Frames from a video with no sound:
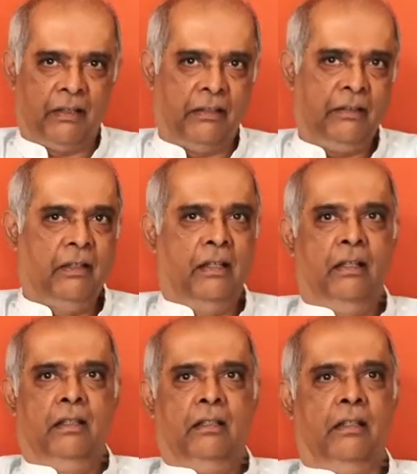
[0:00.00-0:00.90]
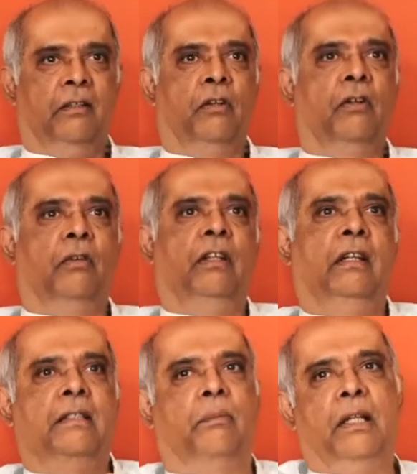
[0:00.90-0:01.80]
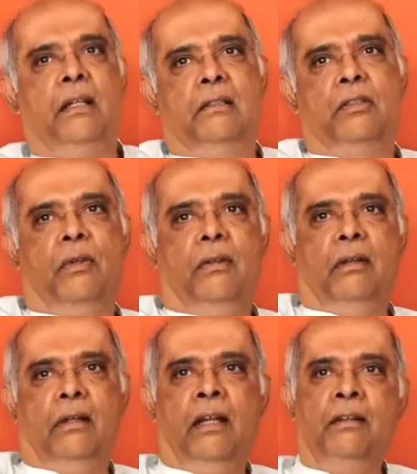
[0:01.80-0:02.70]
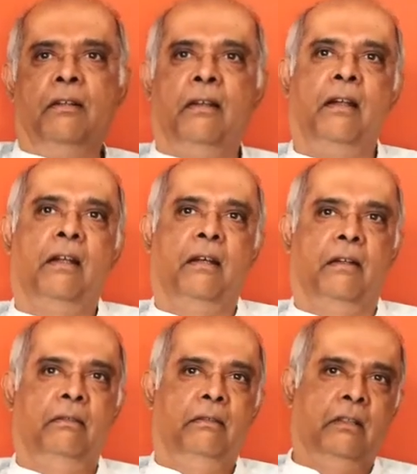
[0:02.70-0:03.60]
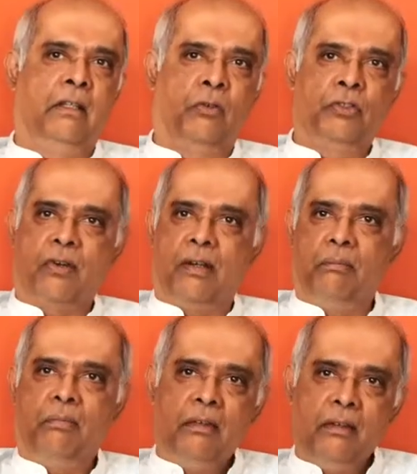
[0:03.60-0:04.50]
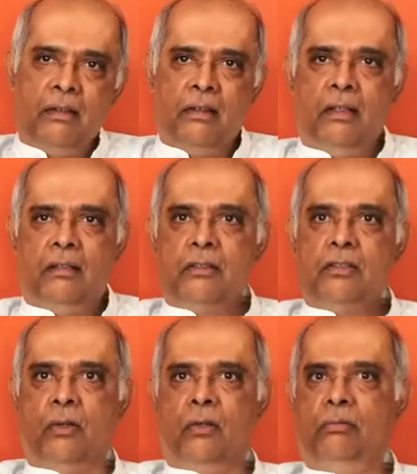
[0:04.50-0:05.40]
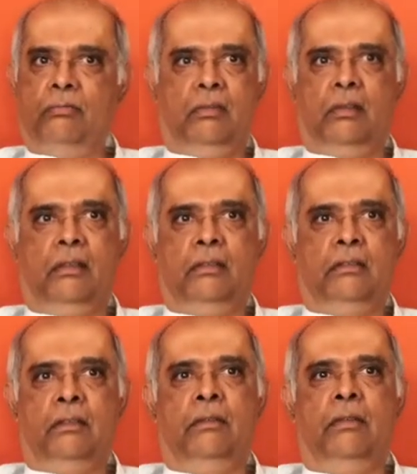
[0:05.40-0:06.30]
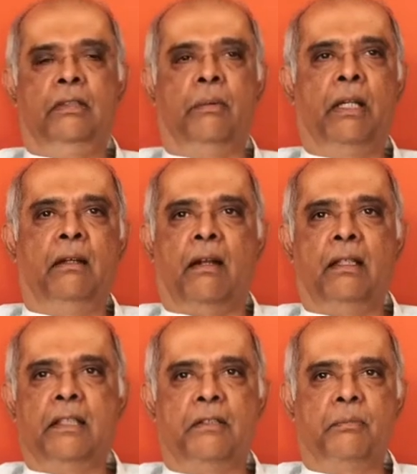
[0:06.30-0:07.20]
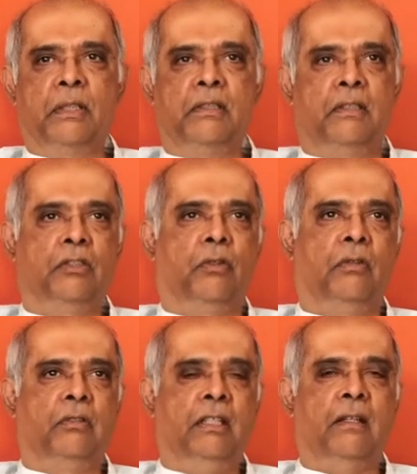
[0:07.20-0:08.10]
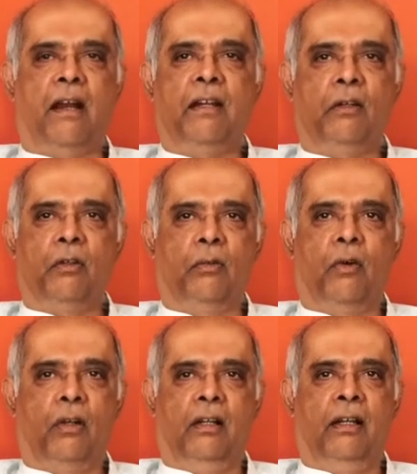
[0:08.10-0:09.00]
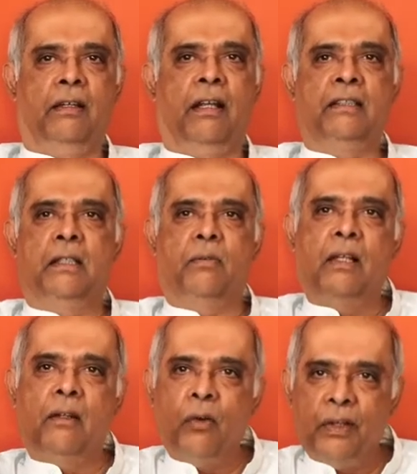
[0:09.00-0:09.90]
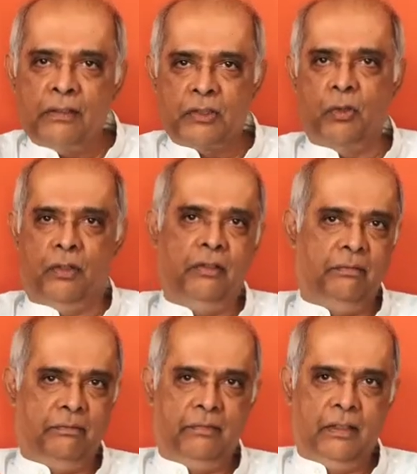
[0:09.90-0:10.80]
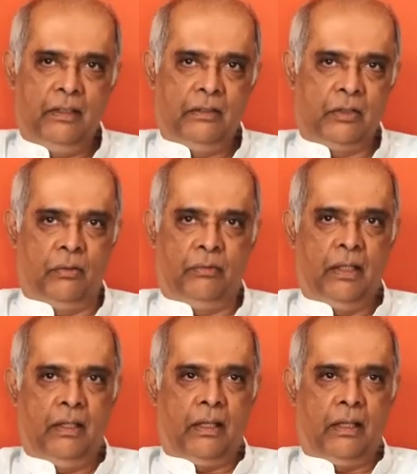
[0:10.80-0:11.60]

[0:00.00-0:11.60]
Right? Hmm. Then you don't need somebody else to enter the data downstream. So somebody running such a business should see the writing on the wall and exit while the going is good. So